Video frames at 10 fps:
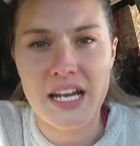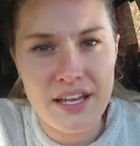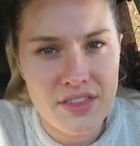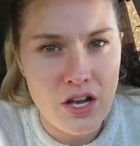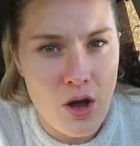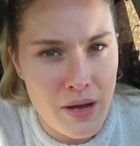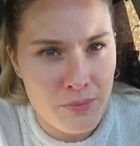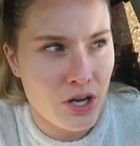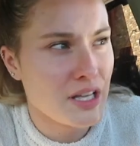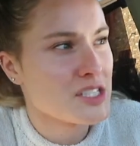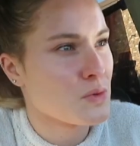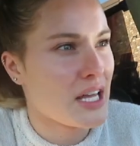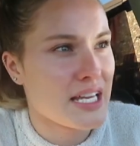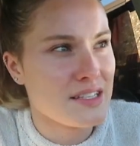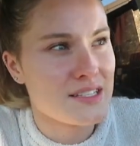and I think all my bralettes were
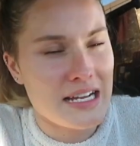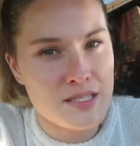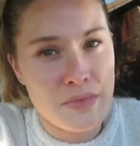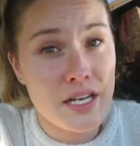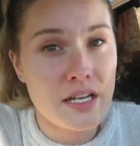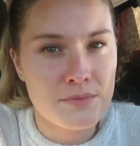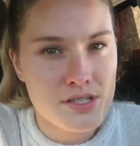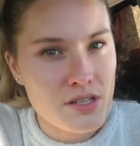like in the size medium.